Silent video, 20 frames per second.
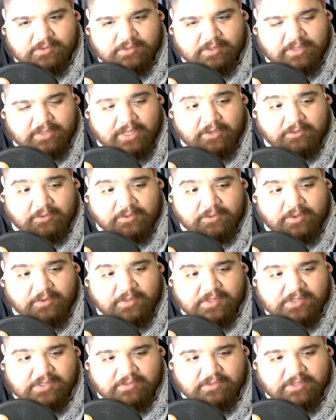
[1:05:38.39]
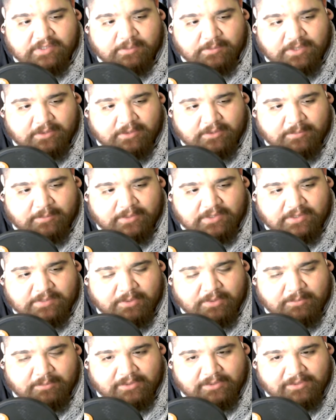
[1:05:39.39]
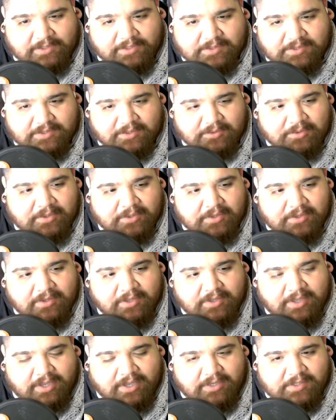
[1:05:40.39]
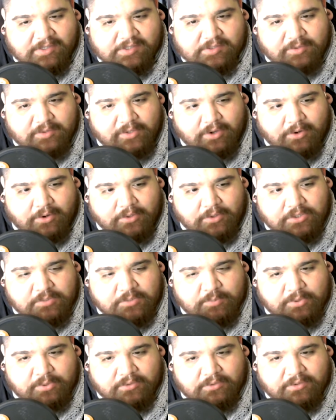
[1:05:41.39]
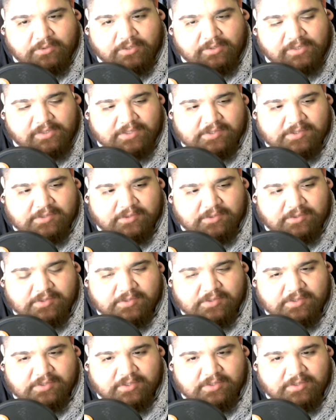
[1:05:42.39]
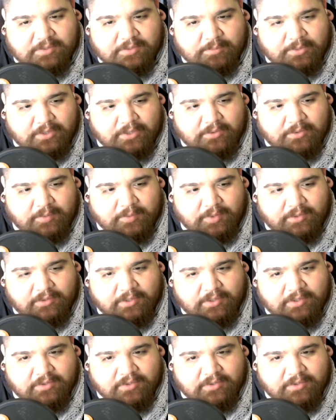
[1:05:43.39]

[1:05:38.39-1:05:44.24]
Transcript: And they don't know this. First time I'm talking about this publicly. So I'm going to slowly orange pill the listeners into Bitcoin.